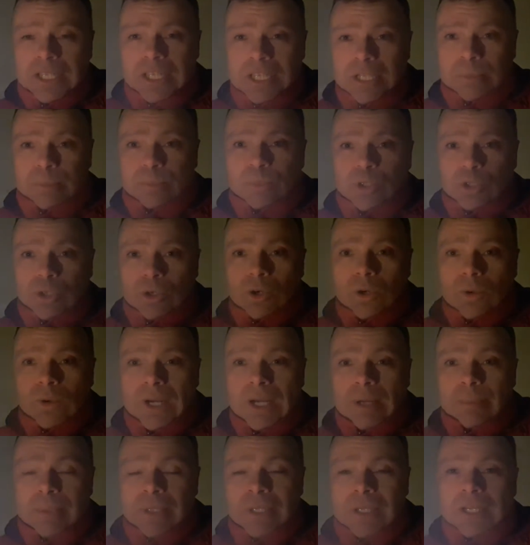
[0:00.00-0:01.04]
him grow
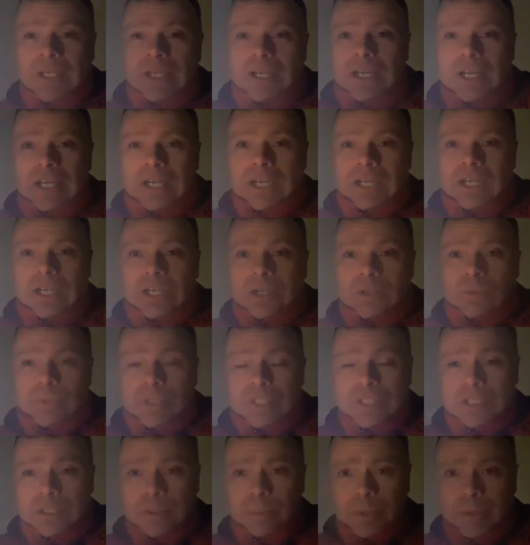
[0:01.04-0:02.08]
up with
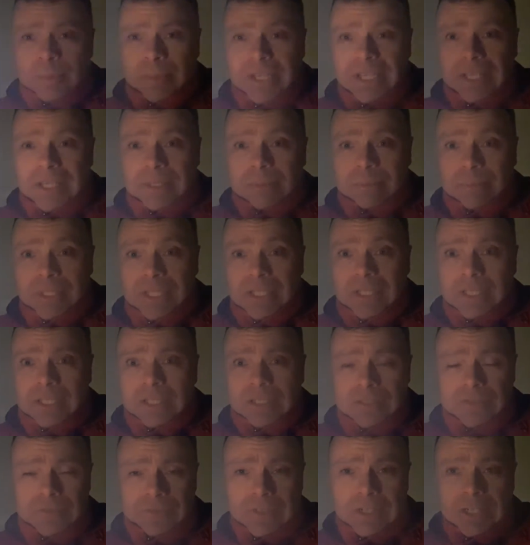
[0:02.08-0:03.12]
Superman being
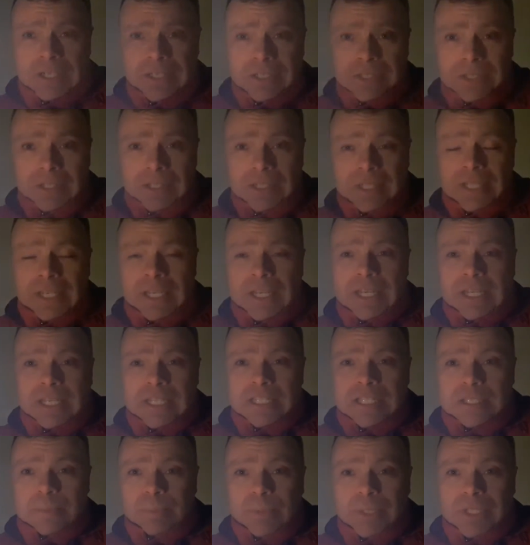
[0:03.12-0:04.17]
his father
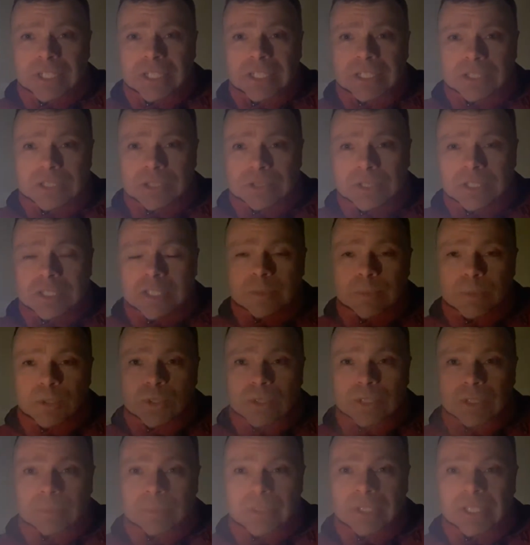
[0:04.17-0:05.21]
and splitting duties
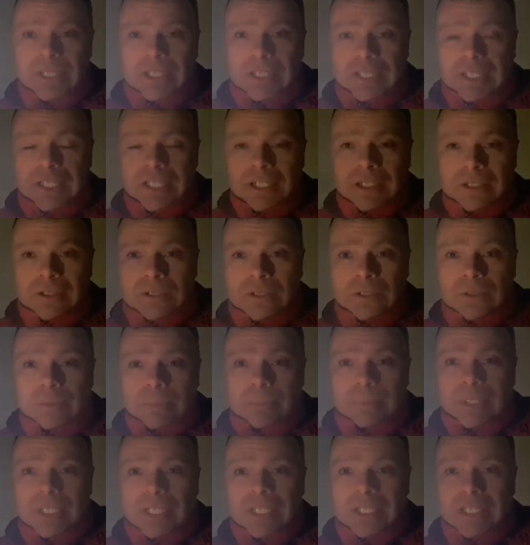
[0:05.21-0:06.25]
between being a hero and
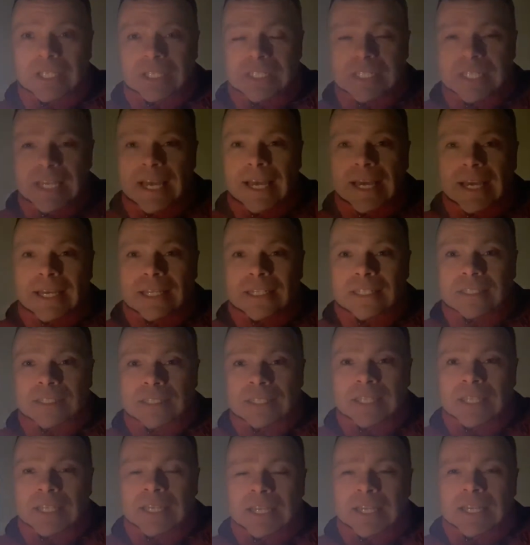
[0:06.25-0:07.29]
being a dad.
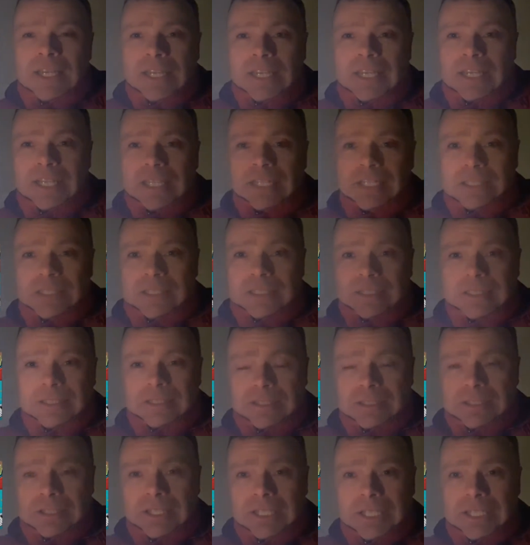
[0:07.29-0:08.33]
And
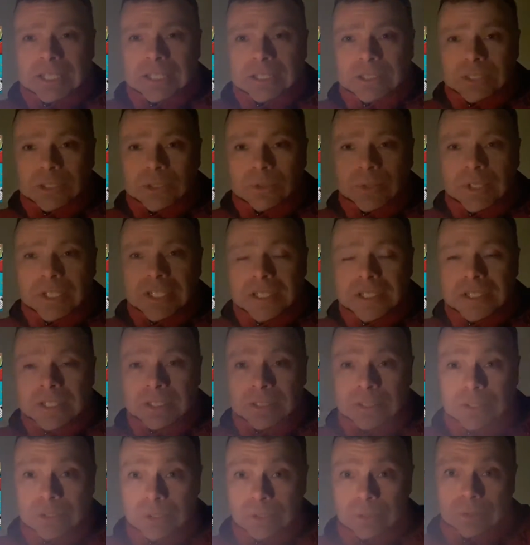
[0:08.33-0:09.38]
Lois,
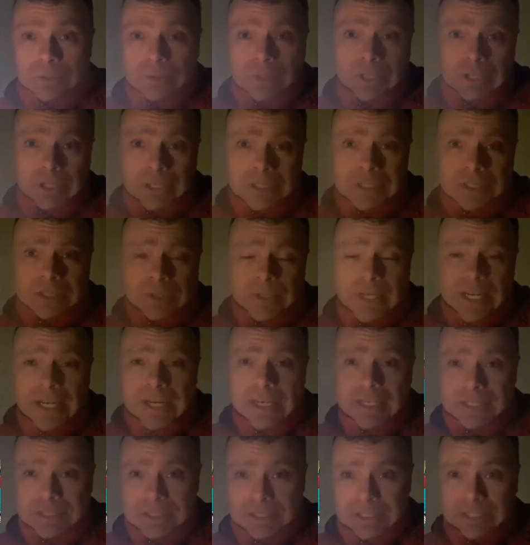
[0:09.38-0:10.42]
who also
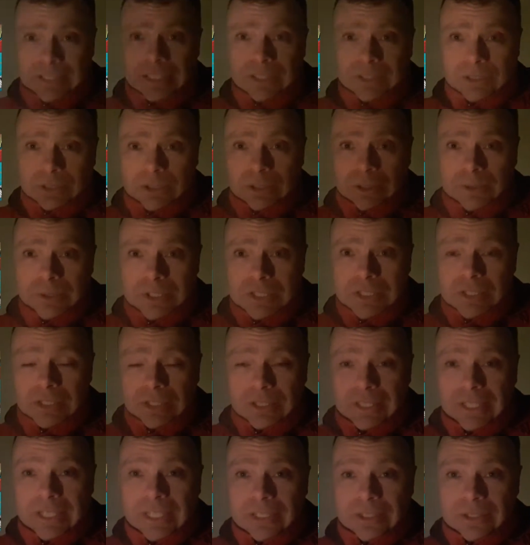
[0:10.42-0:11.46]
has another Lois
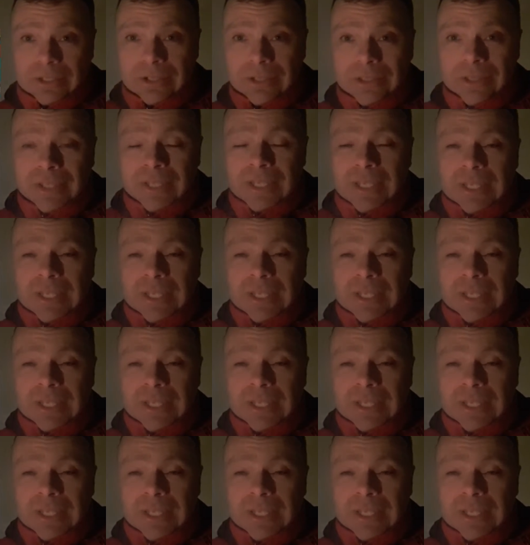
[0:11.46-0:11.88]
on that Earth,